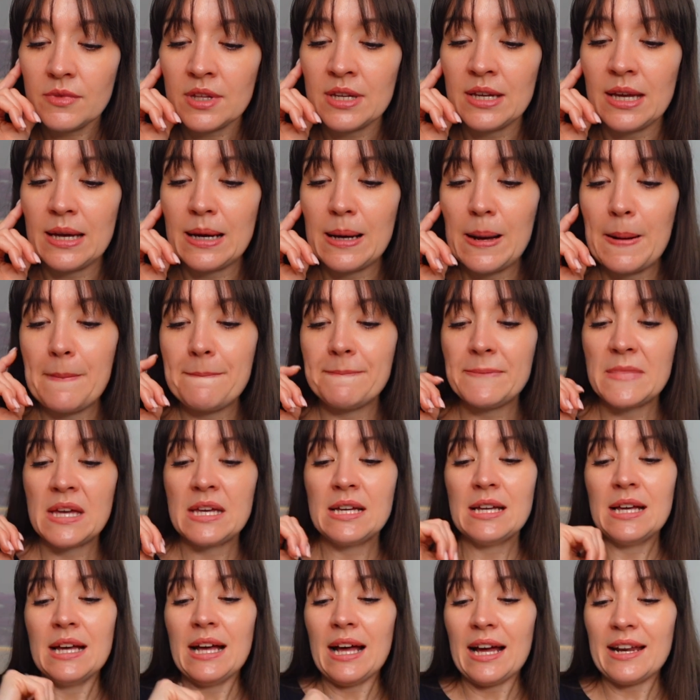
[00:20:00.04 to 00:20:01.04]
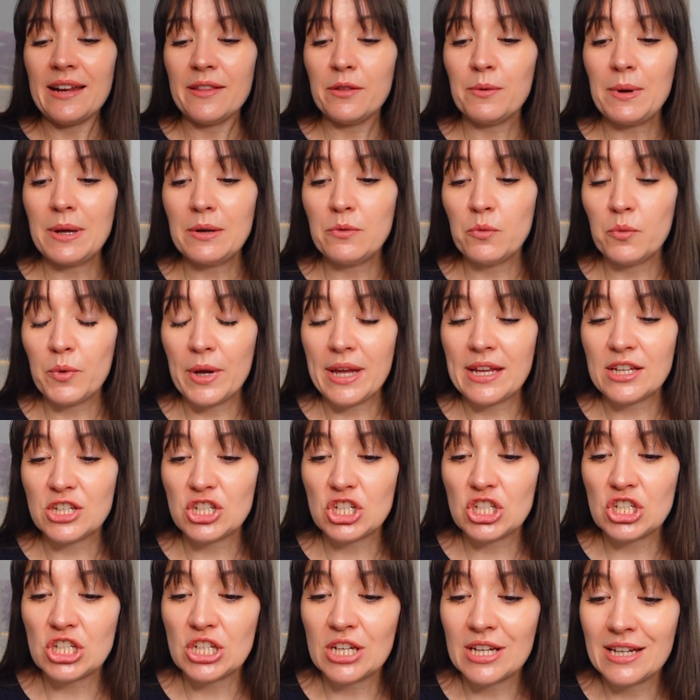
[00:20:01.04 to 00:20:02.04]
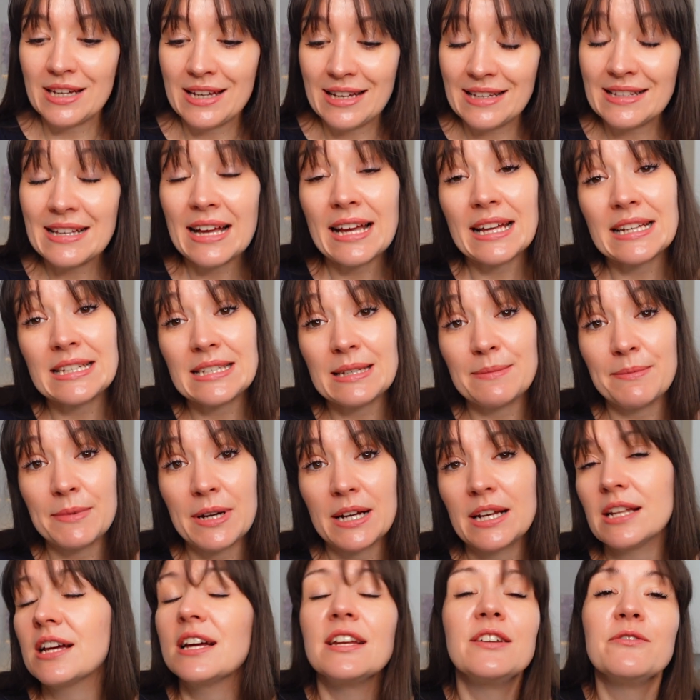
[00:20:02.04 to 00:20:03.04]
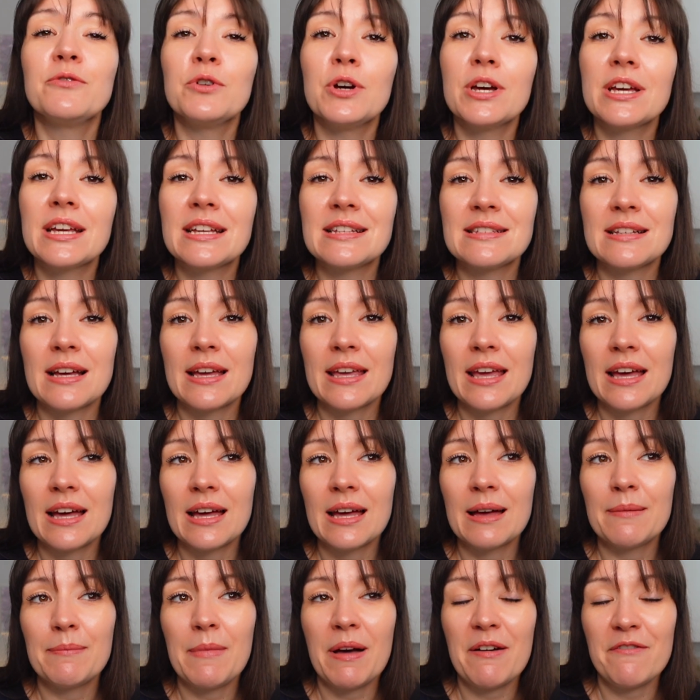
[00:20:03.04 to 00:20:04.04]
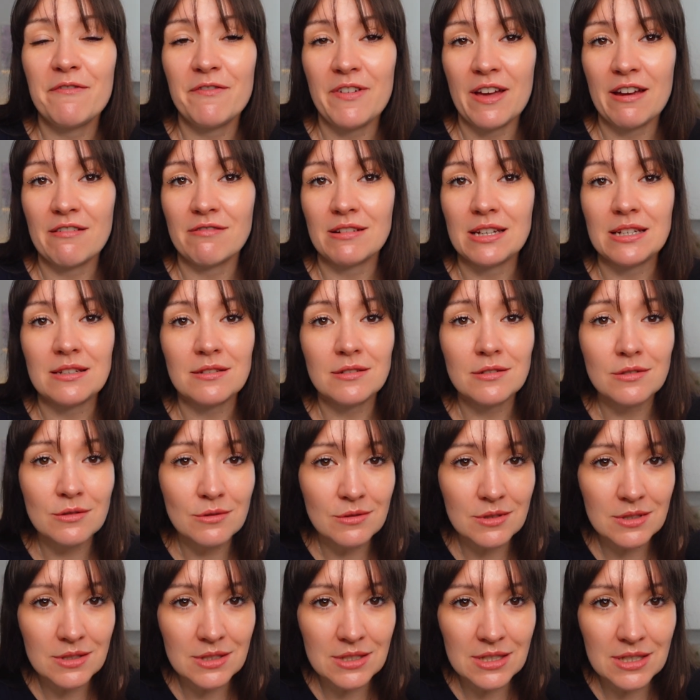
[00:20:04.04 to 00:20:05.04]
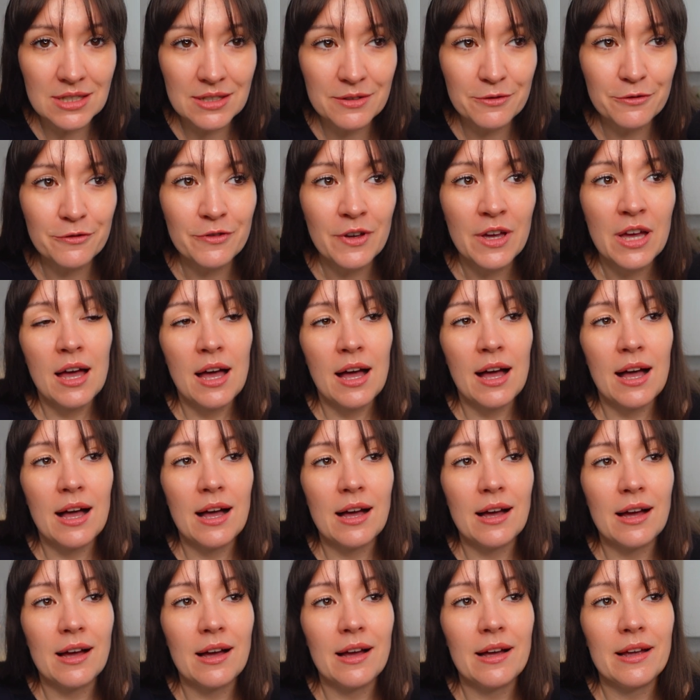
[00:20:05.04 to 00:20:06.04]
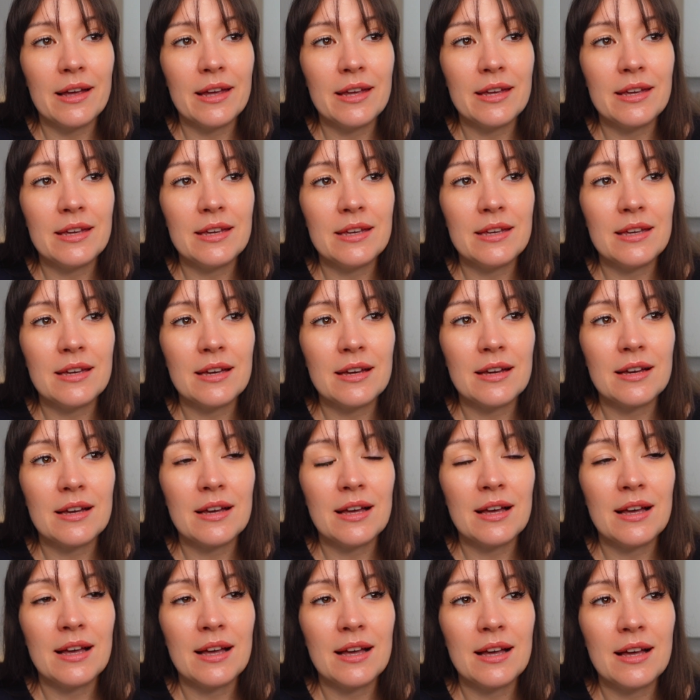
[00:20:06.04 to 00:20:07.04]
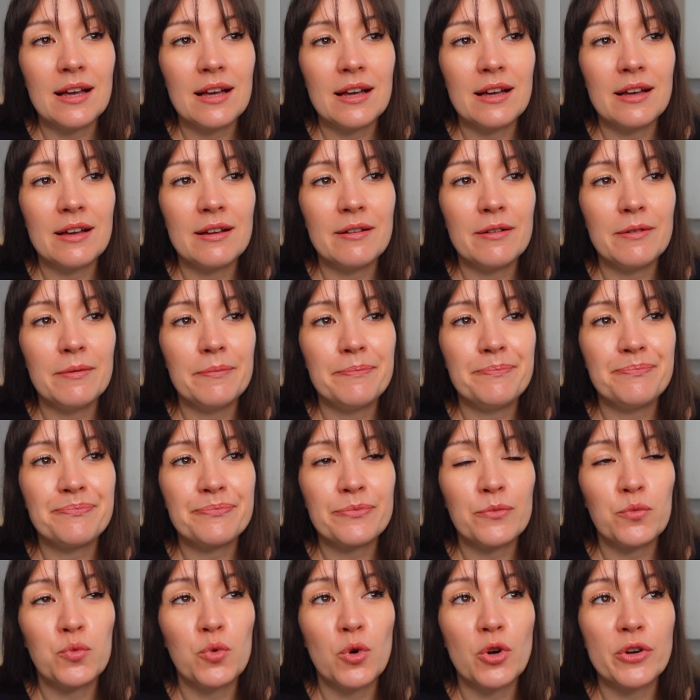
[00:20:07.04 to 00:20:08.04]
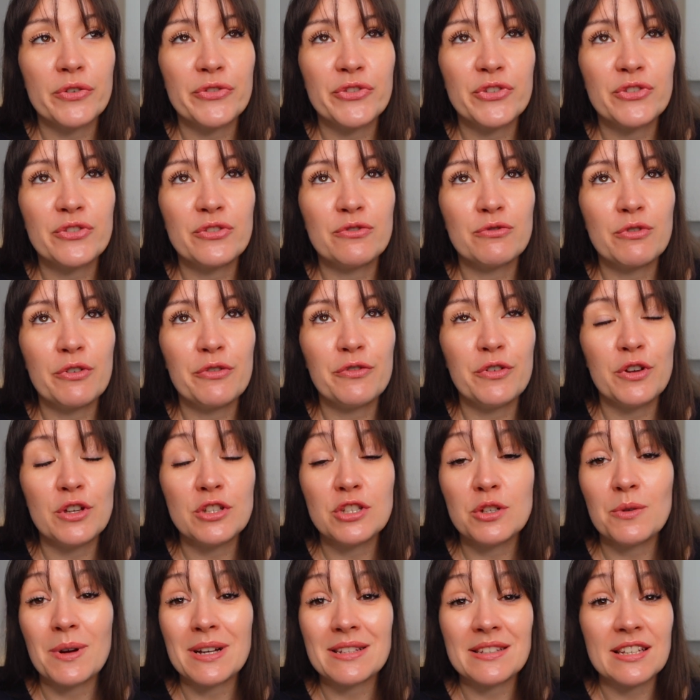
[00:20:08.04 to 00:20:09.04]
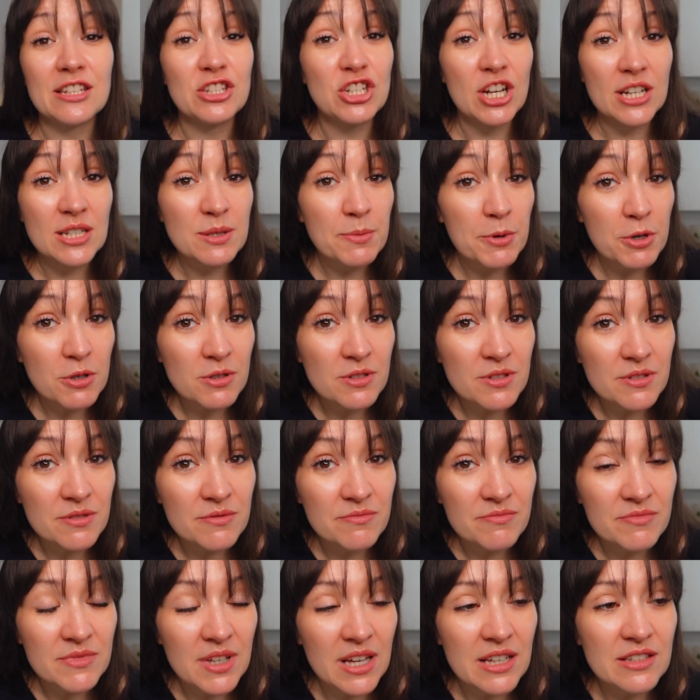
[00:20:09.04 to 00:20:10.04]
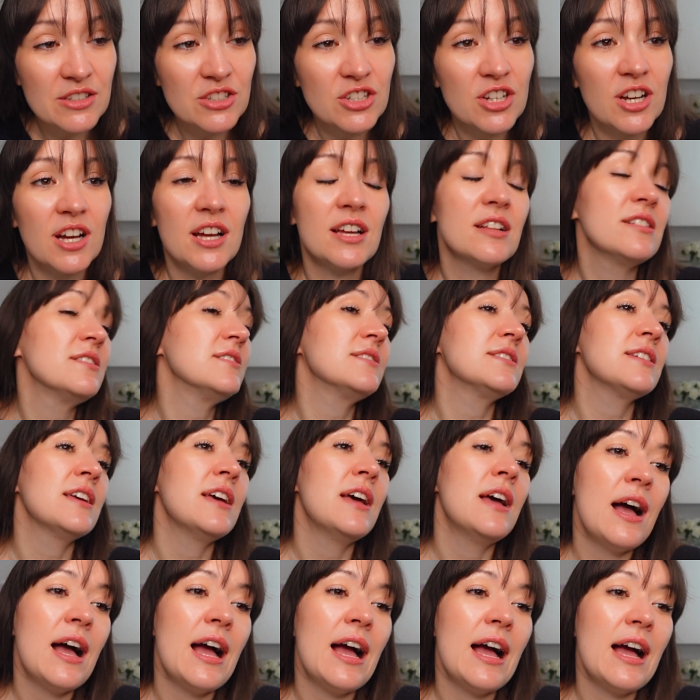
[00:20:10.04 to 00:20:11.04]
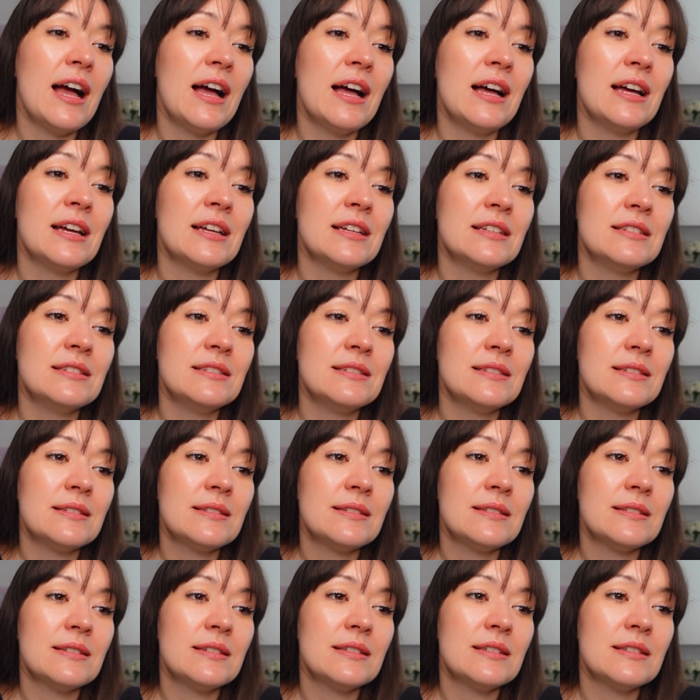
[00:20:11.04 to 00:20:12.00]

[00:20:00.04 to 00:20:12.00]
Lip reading: Another one which is handy in my line of work is I am very talkative. I was referred to as a chatterbox as a child, and